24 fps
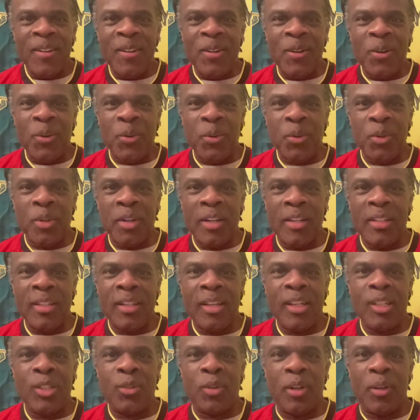
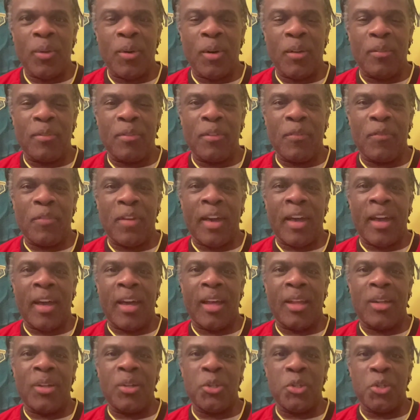Greetings, fellow Watford
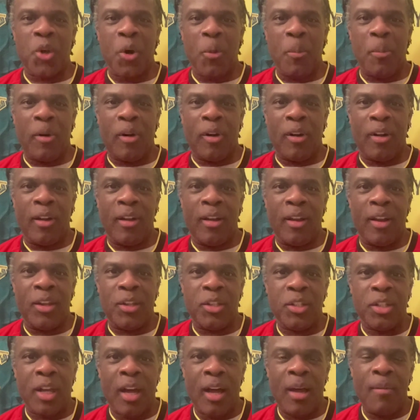fans. Omar here, and it's
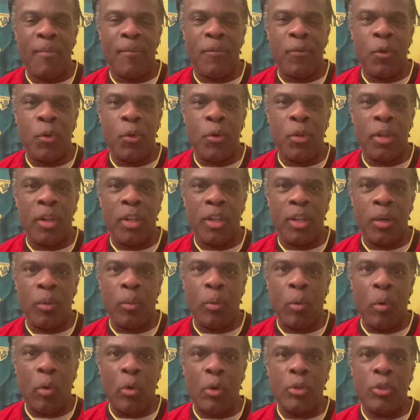time for the
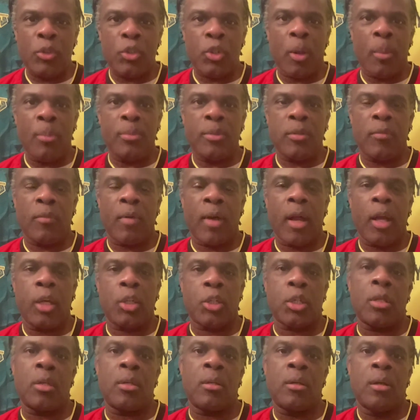Orns
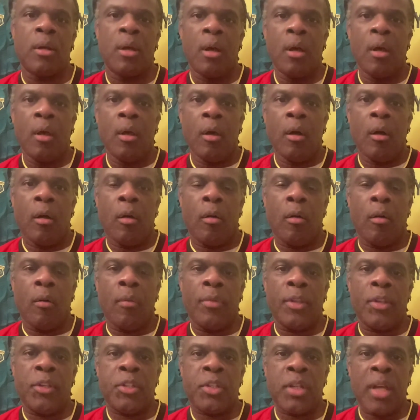observation
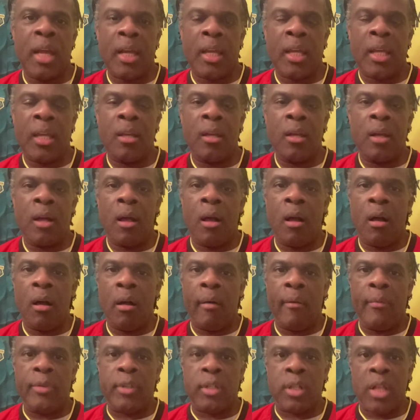on the sacking
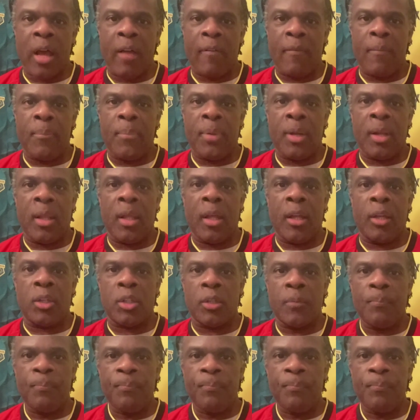of Slaven Bilic.